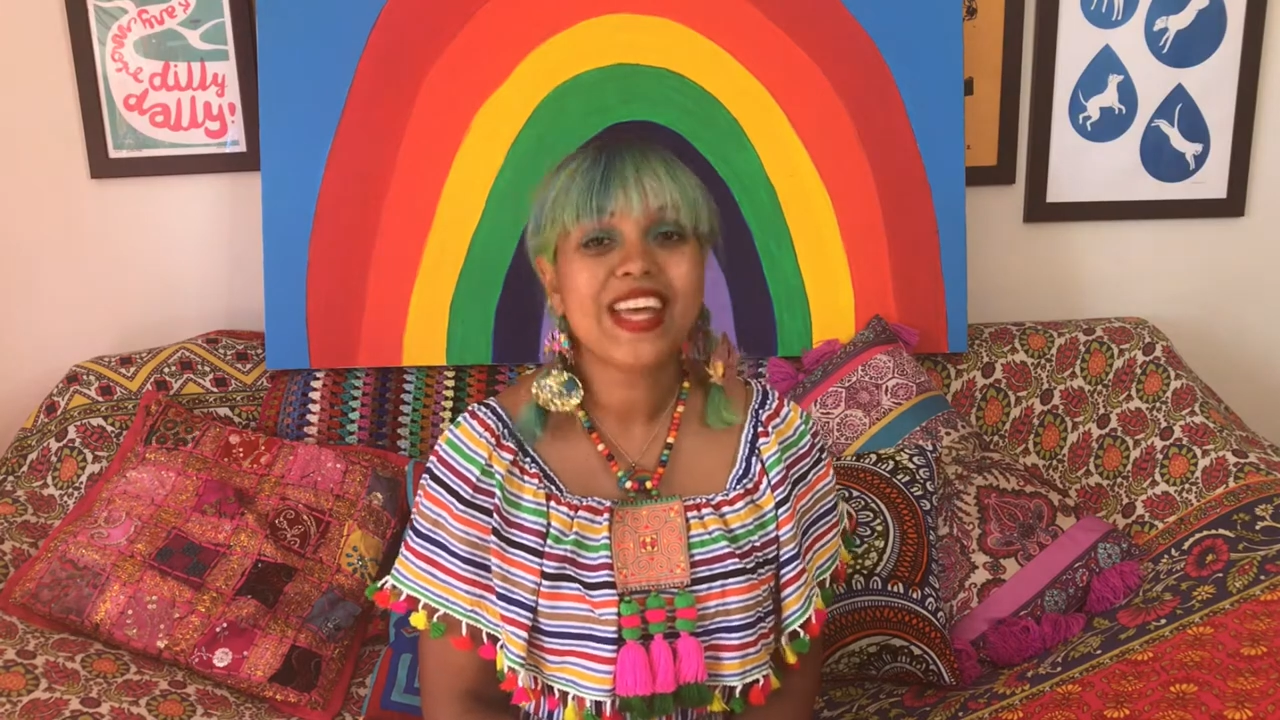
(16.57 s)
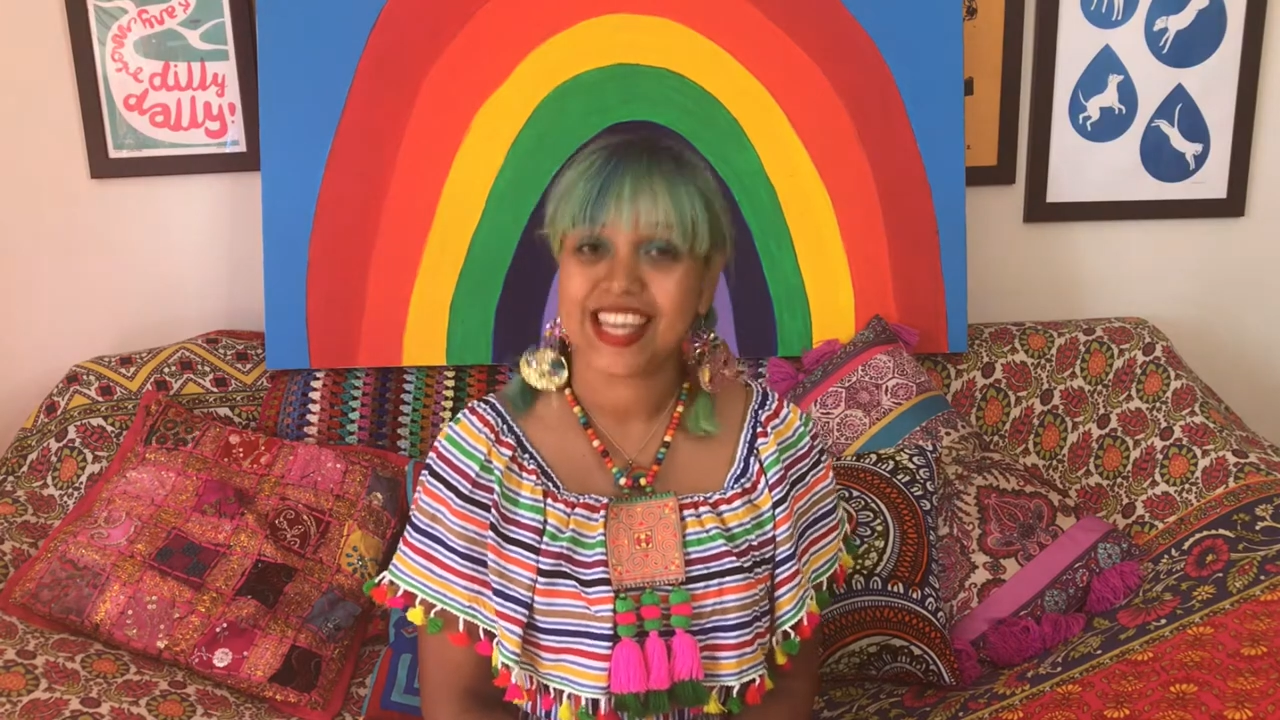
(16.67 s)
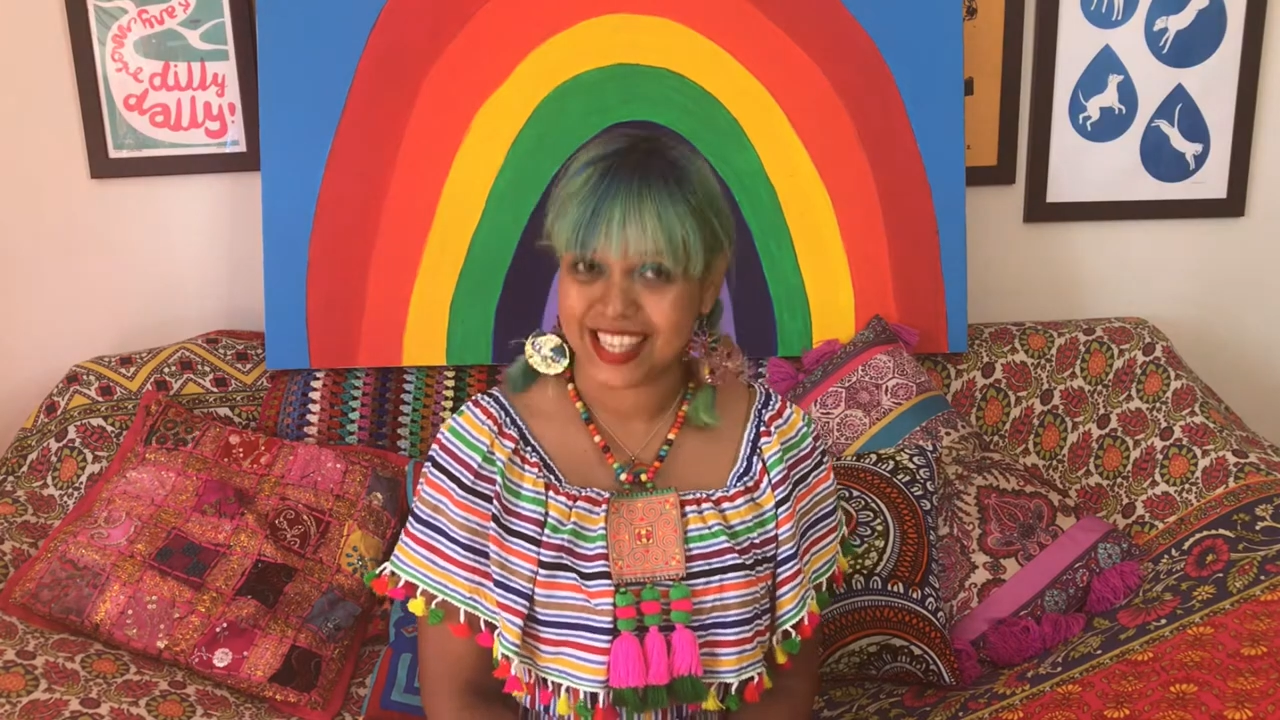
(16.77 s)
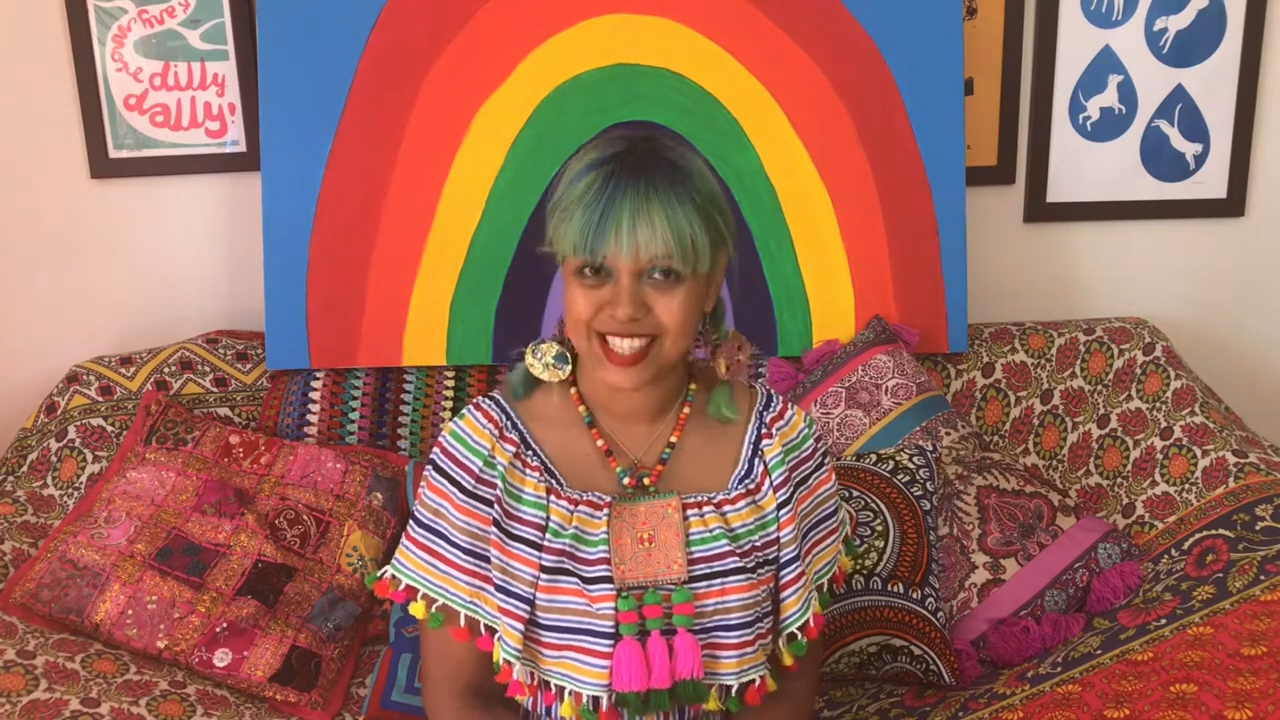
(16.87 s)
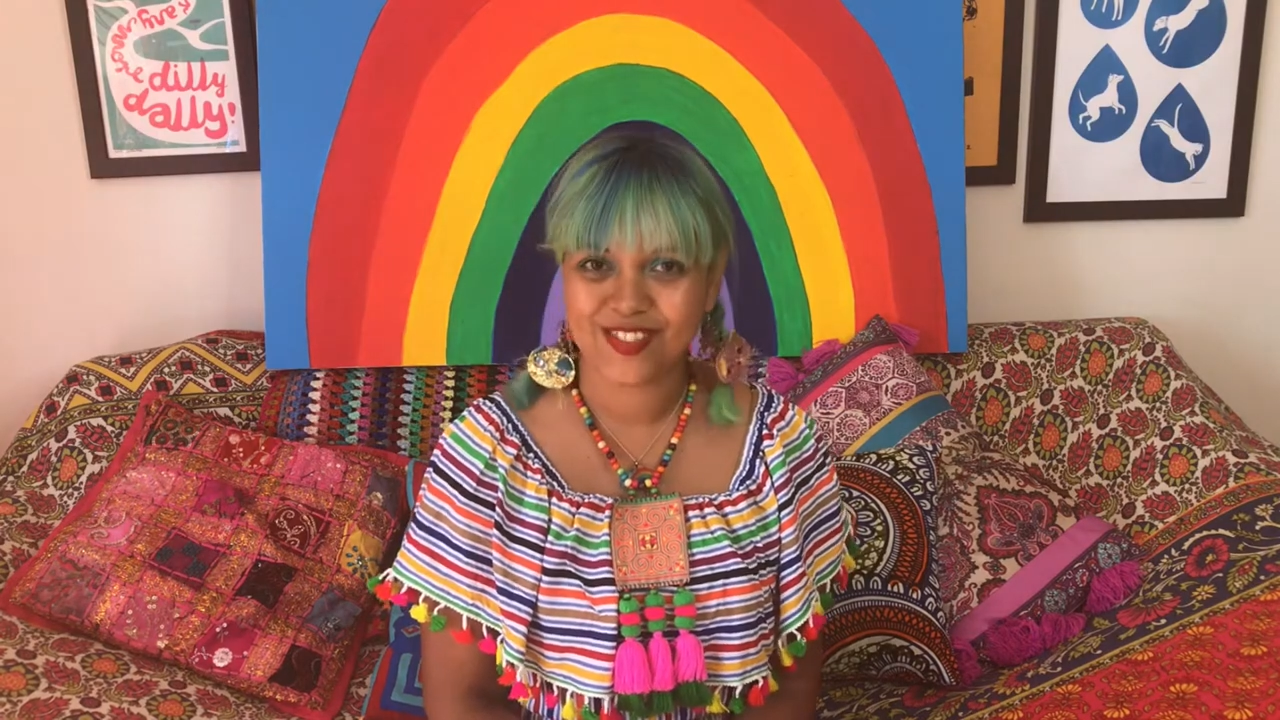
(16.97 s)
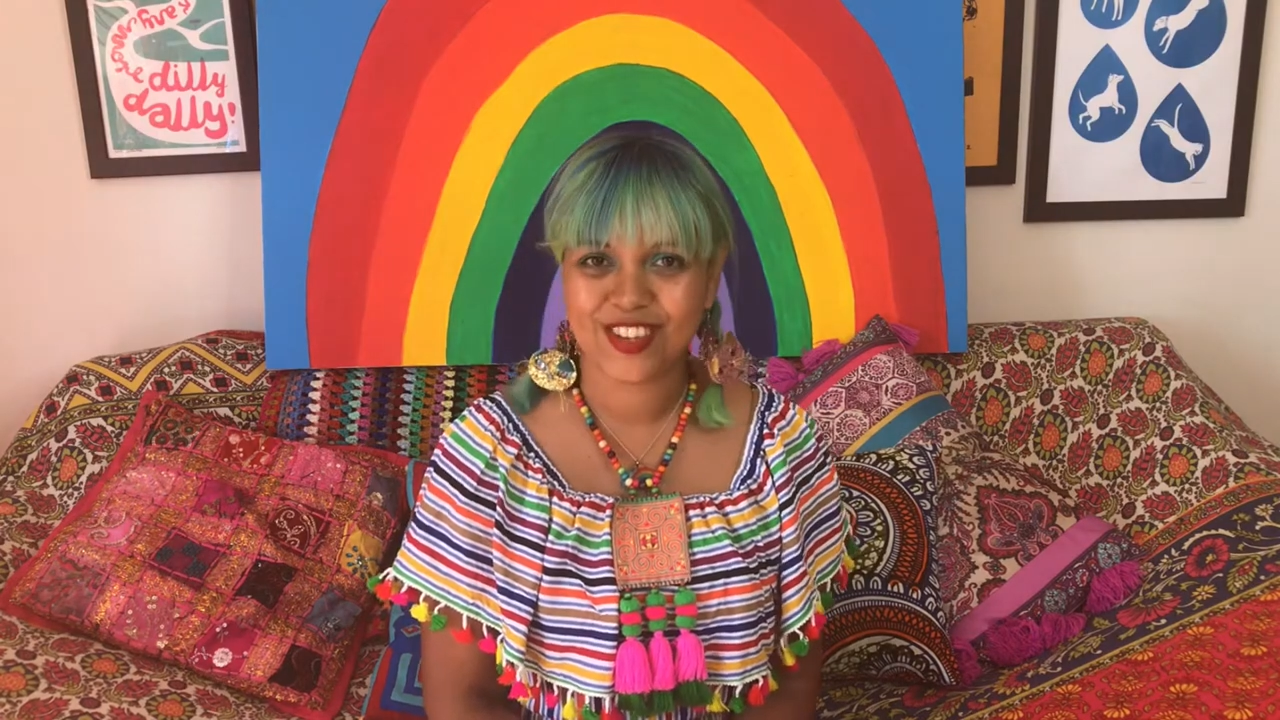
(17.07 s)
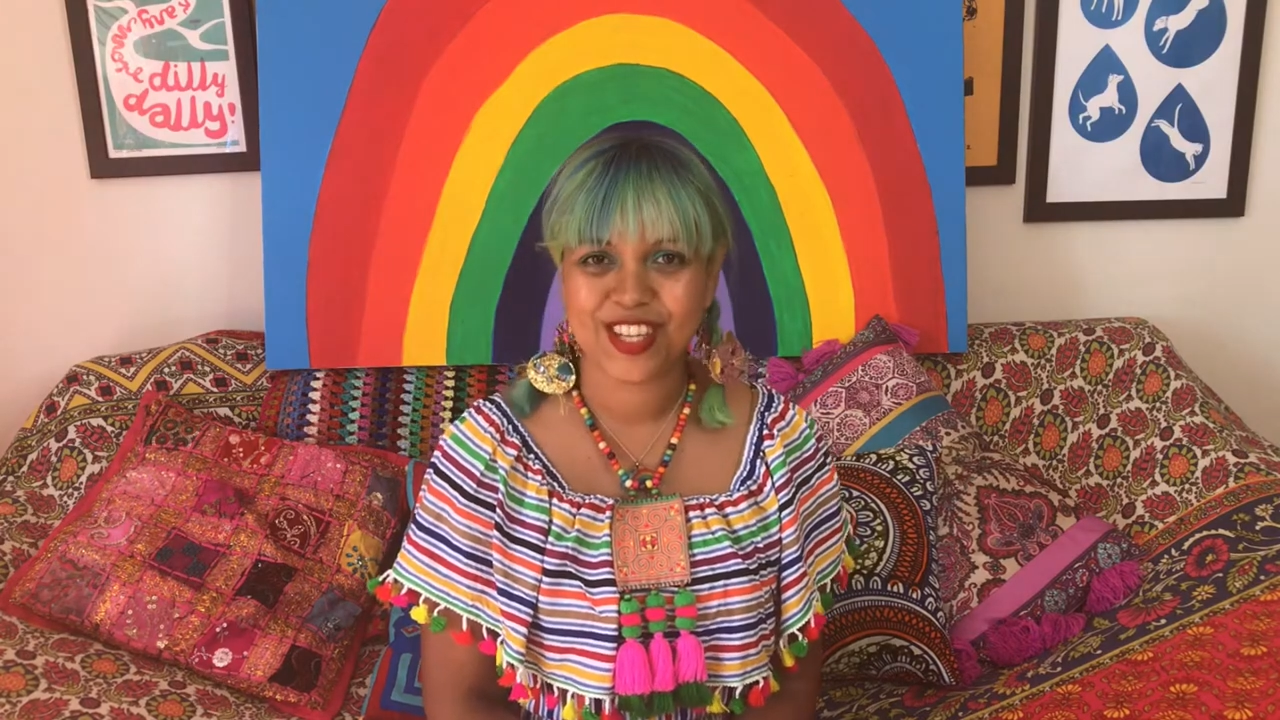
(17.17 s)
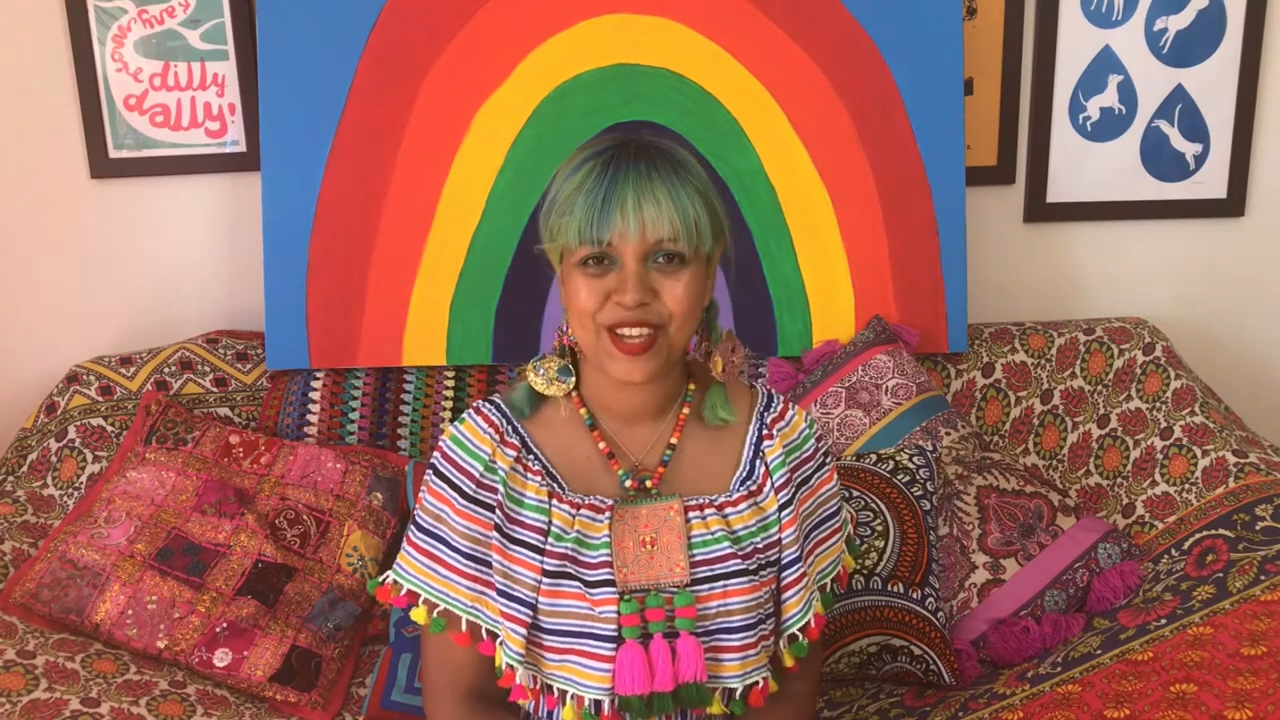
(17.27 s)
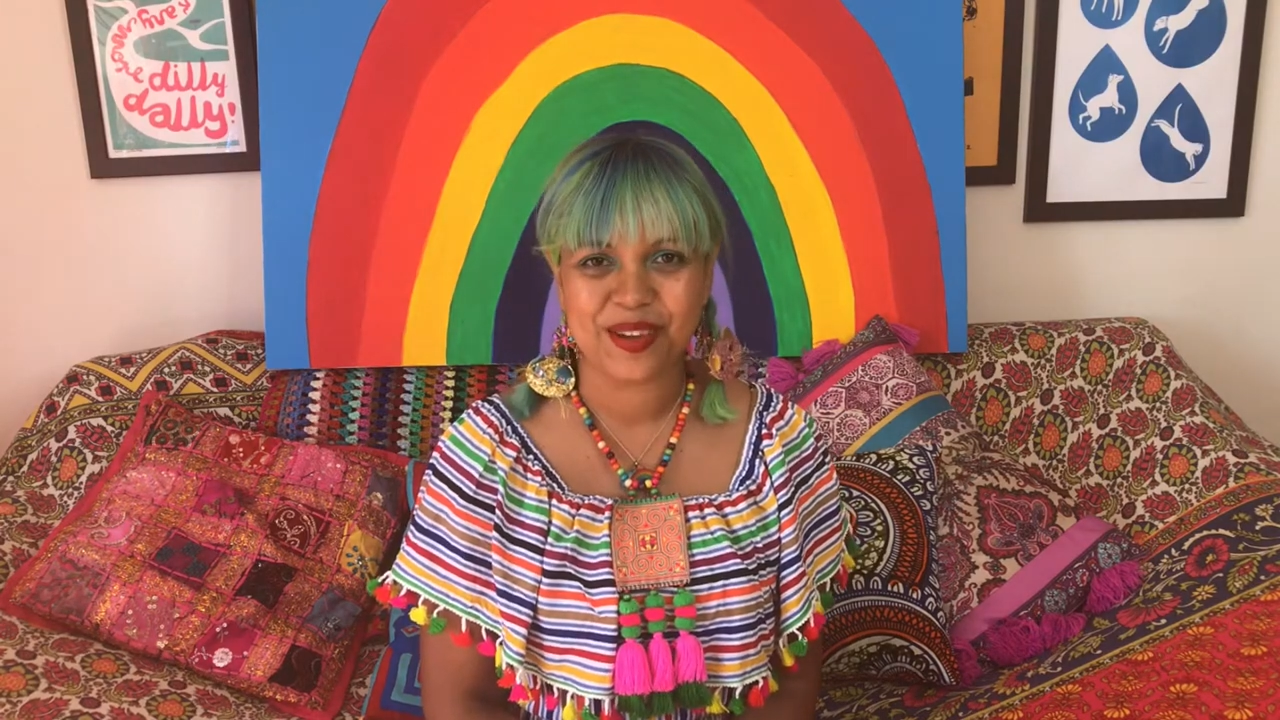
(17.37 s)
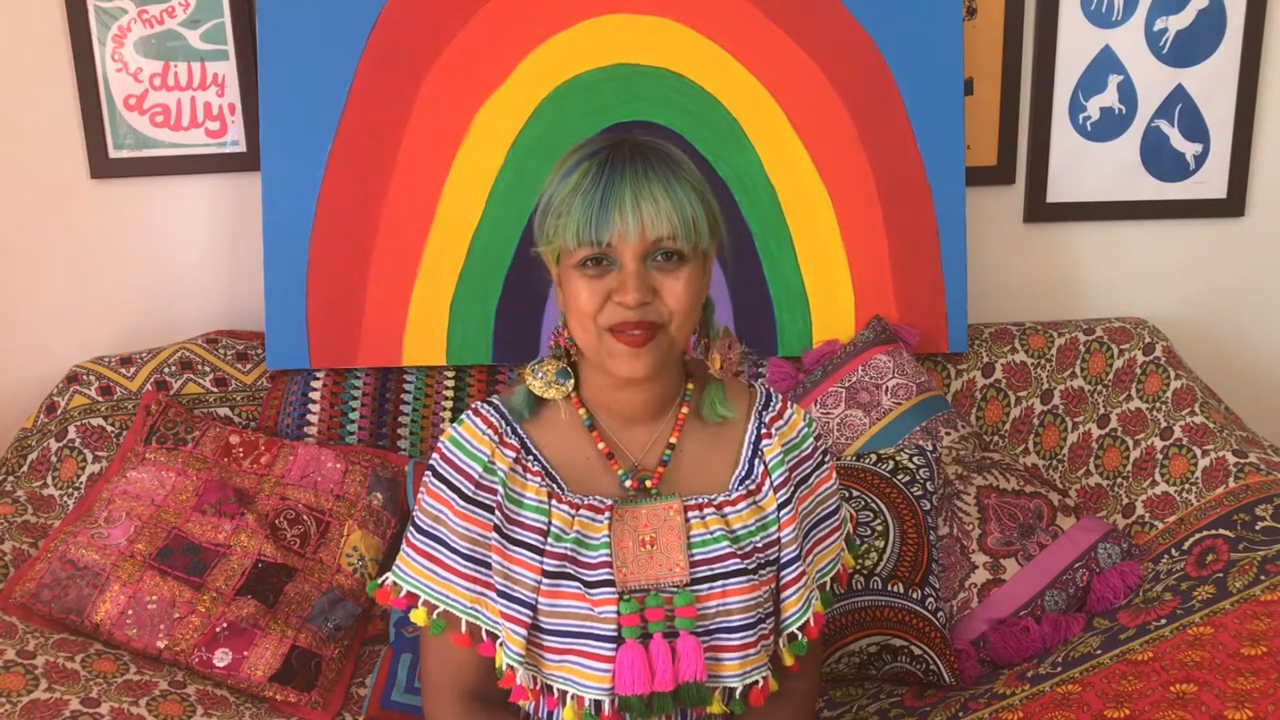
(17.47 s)
is for
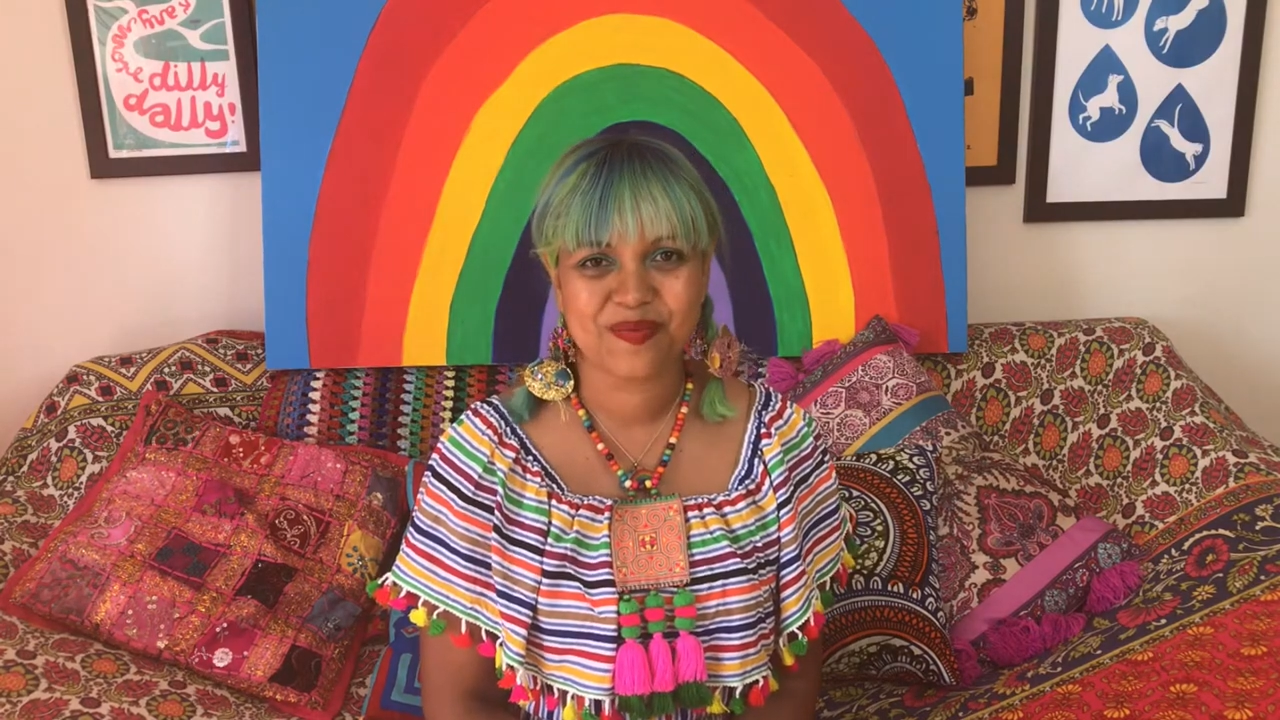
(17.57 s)
you.